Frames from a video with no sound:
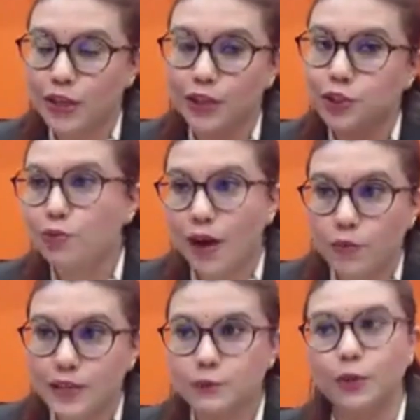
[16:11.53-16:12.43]
2
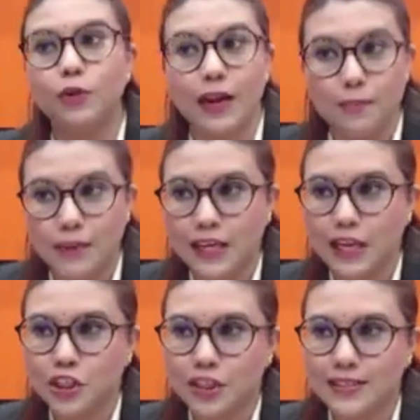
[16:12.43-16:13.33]
hours between other
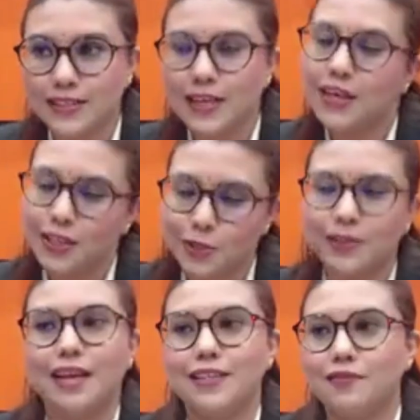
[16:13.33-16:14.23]
medications? So
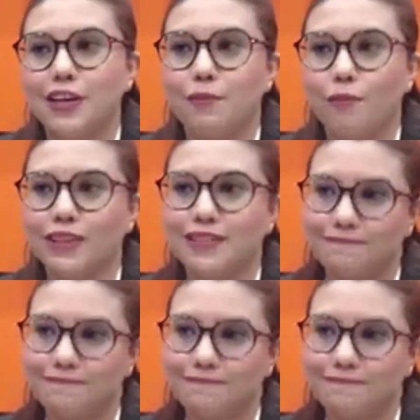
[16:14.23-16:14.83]
that is very important.